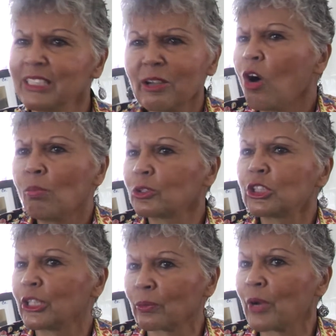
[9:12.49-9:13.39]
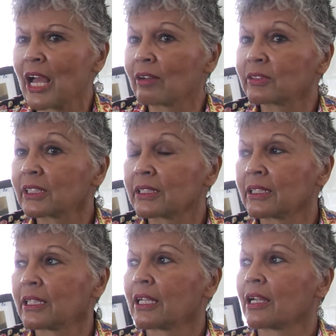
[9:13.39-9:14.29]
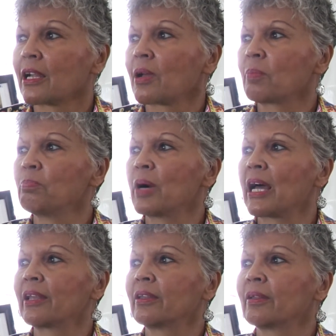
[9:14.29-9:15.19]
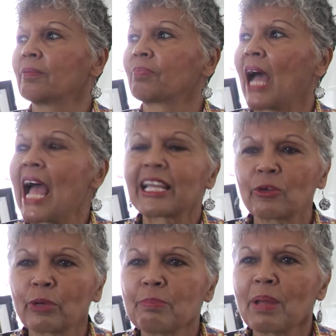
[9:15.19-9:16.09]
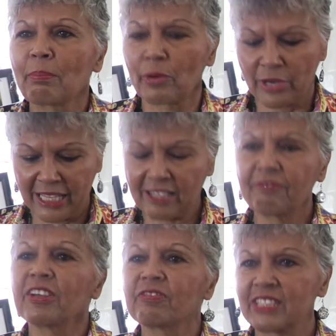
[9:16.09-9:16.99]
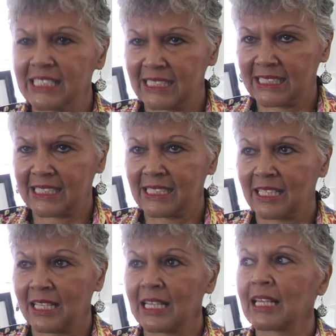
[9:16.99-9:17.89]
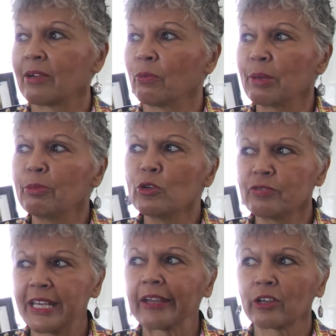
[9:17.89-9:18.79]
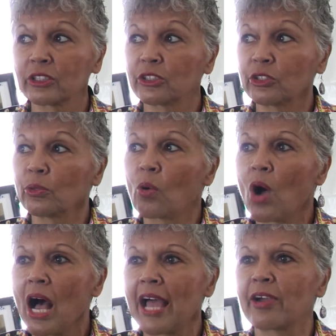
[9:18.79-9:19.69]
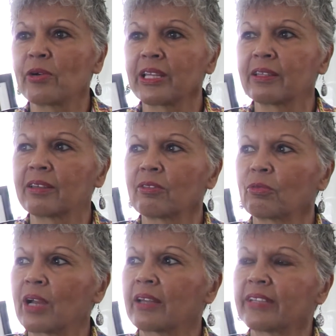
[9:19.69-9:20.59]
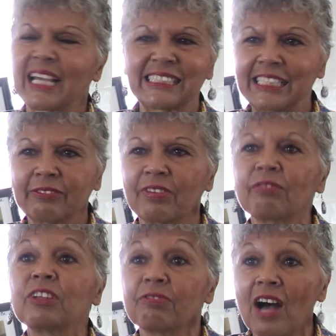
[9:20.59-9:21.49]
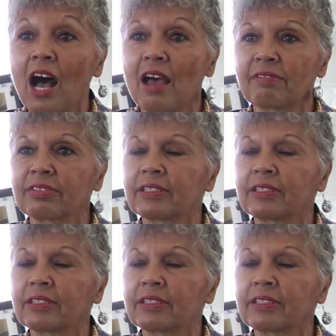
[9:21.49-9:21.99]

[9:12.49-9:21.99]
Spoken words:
almost year-round. But I can remember in the 50s, we moved here to Ohio in around 1955.